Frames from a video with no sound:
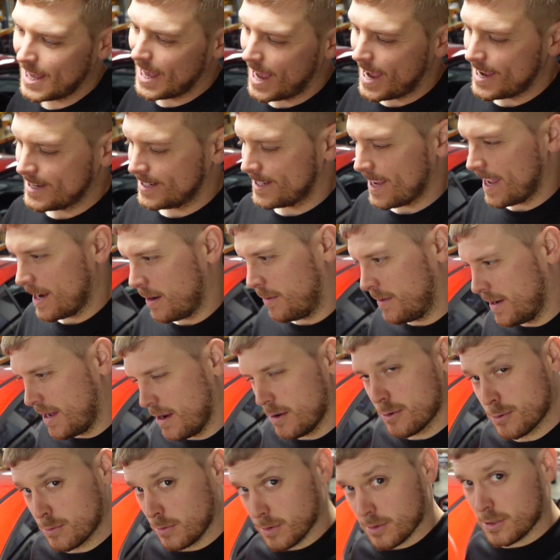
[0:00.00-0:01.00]
case anyone
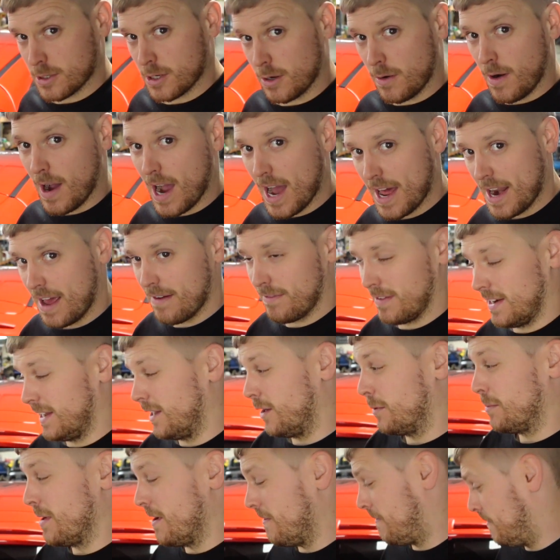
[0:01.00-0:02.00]
else wants to go out and have a
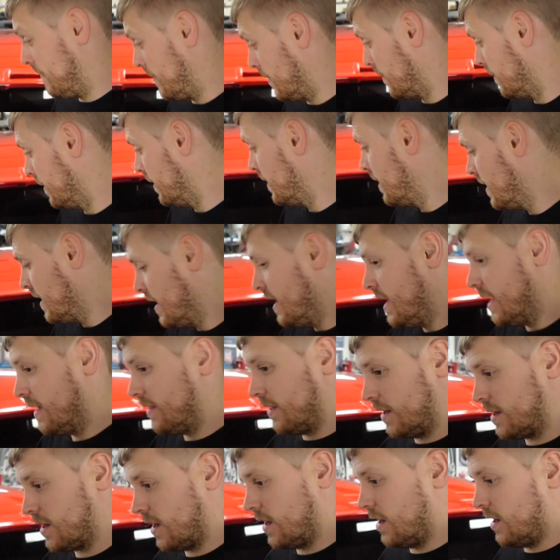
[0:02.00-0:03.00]
little bit of fun in
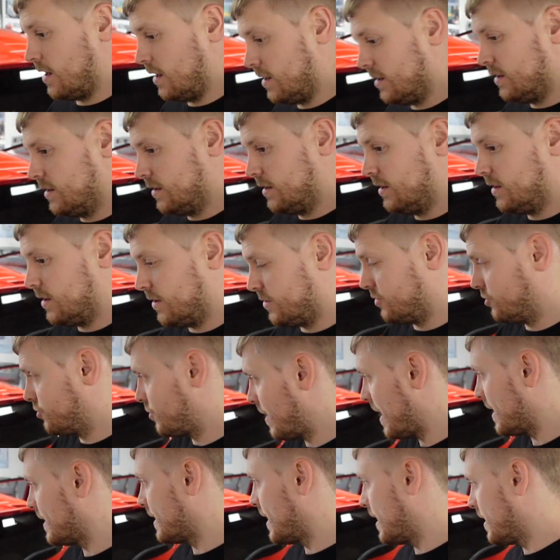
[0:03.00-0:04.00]
the car on a
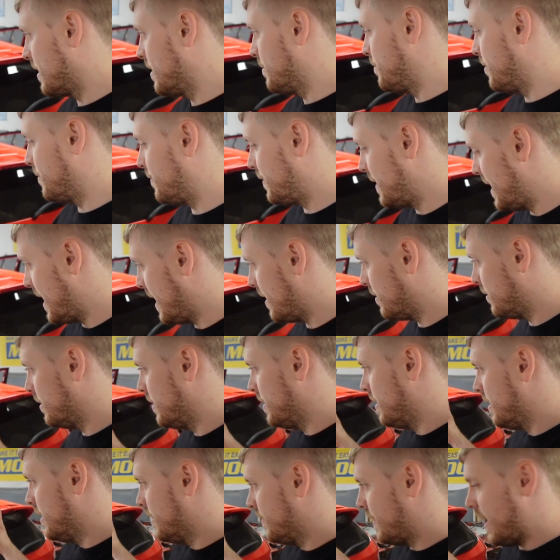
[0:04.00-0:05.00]
track day. But for now,
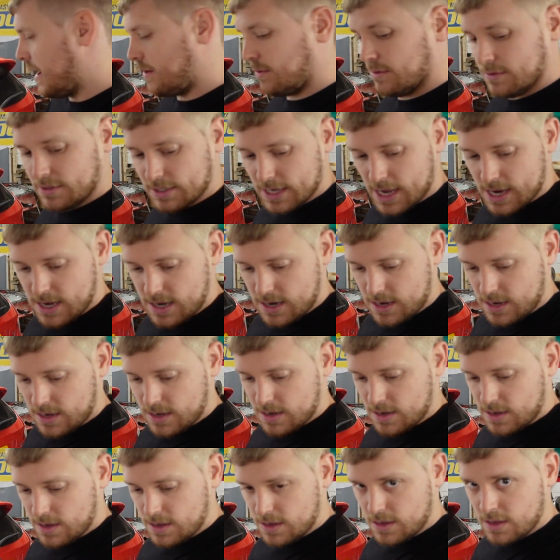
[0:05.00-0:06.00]
that one's in.
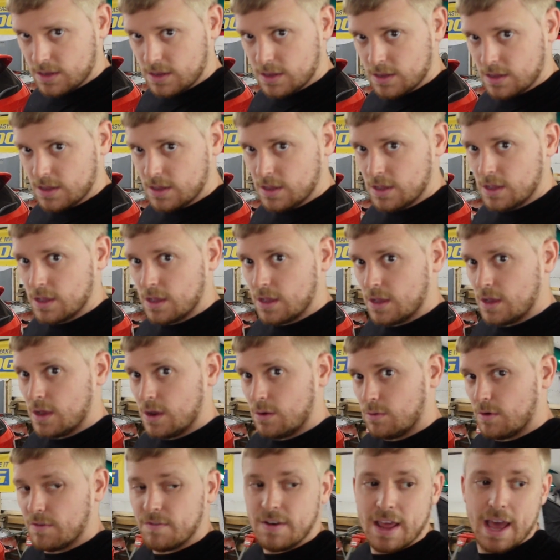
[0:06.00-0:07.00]

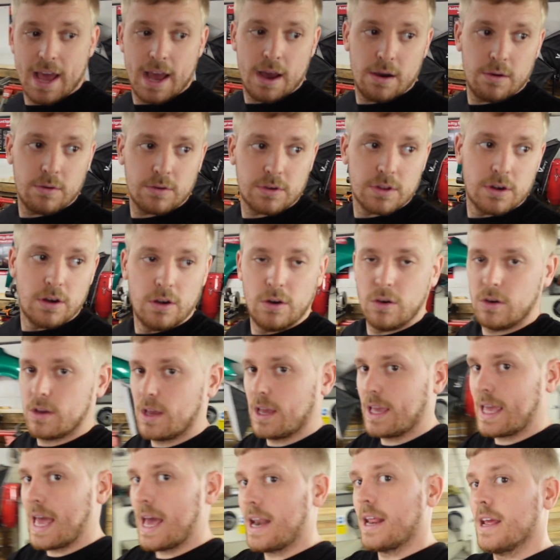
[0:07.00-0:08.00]
We've now got to look
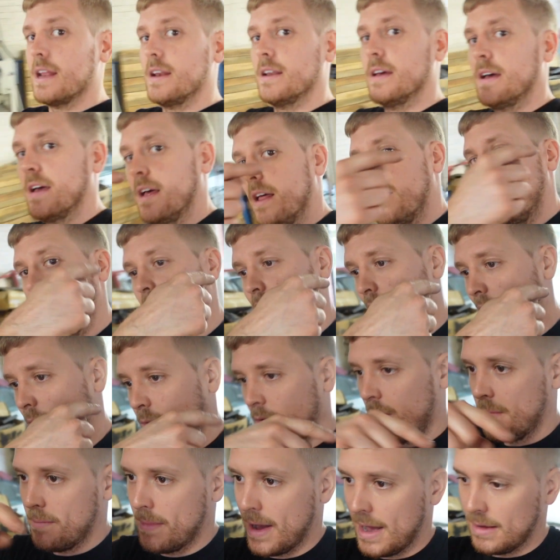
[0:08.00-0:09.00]
at getting that
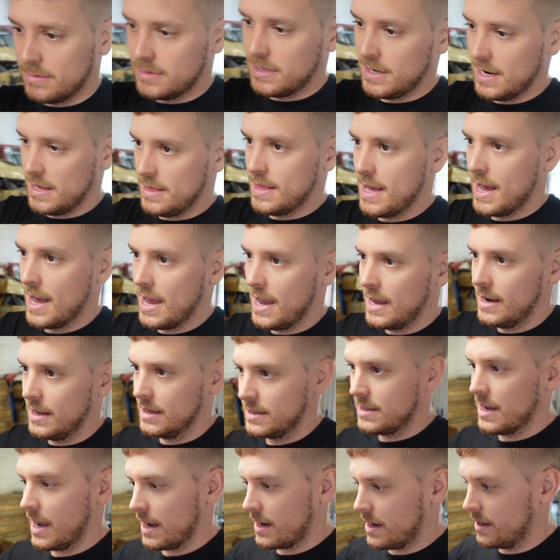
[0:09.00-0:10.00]
one mounted in there in
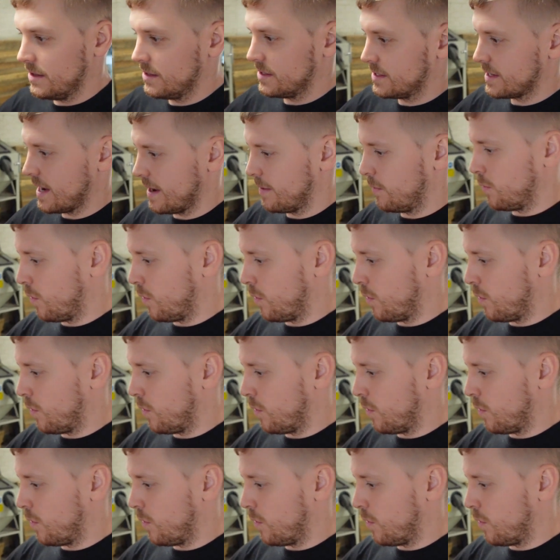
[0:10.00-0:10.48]
exactly the same